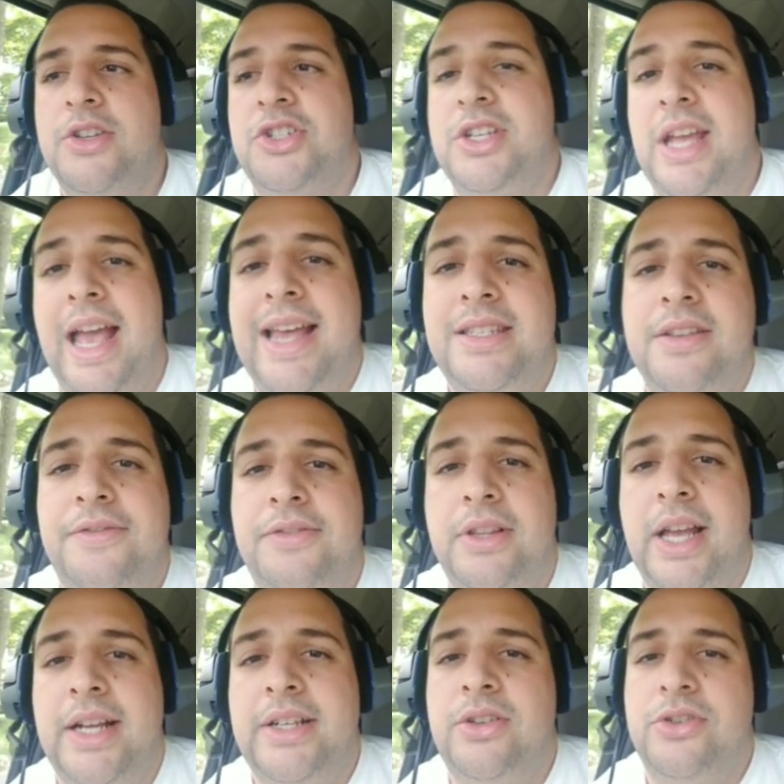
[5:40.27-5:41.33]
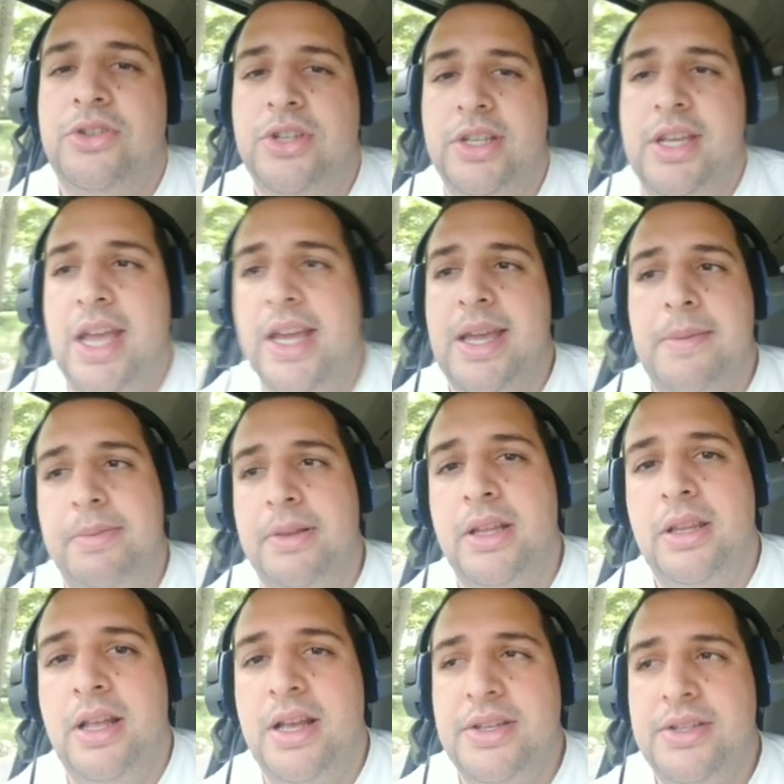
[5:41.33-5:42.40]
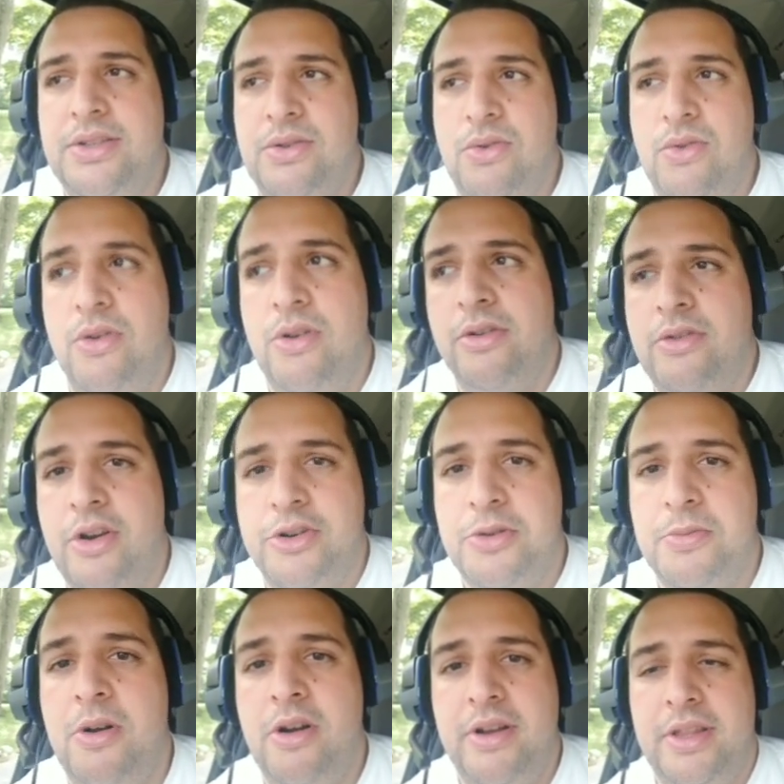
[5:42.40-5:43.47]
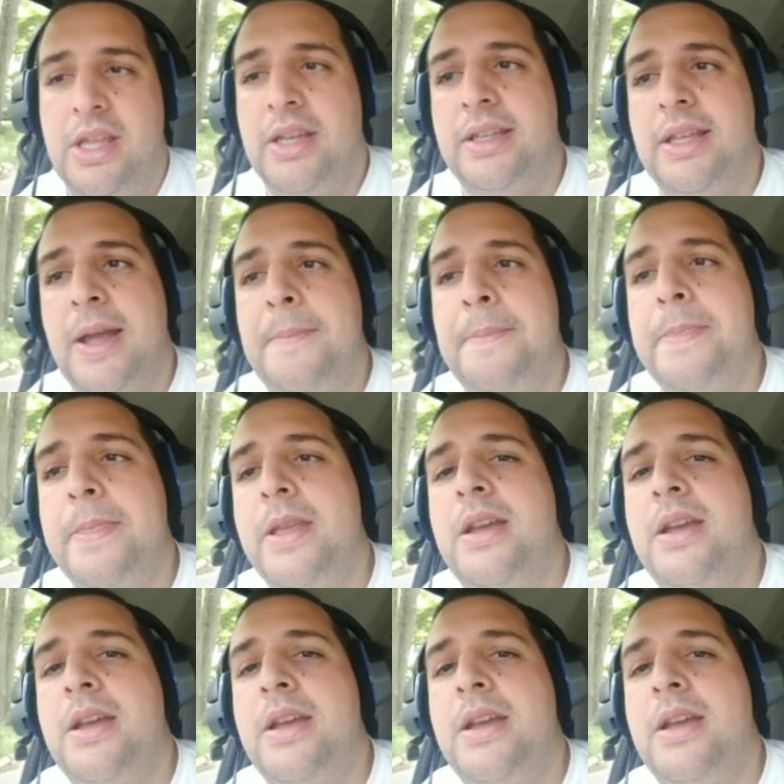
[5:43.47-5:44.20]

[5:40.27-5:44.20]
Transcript: she has the flex, so she can't get Bloodlust or Crusher Ball or anything like that.